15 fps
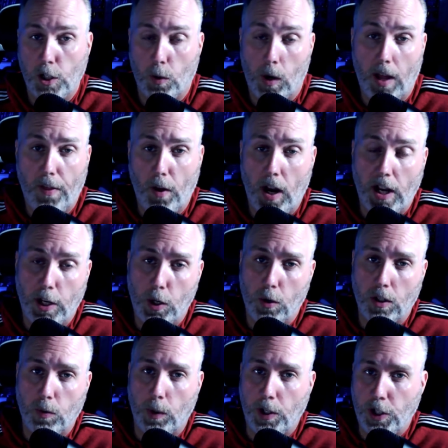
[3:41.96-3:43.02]
So what I thought I'd
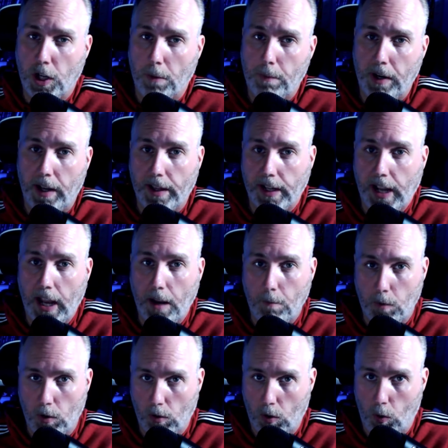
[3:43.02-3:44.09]
do is we jump into the
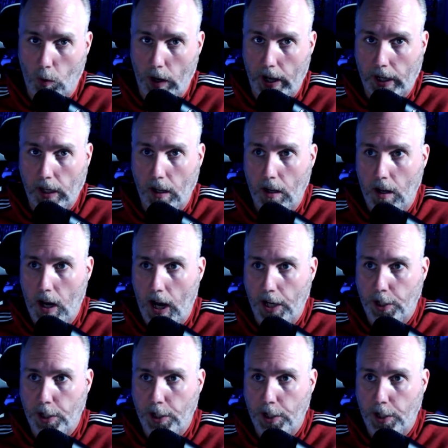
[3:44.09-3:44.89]
game real quick.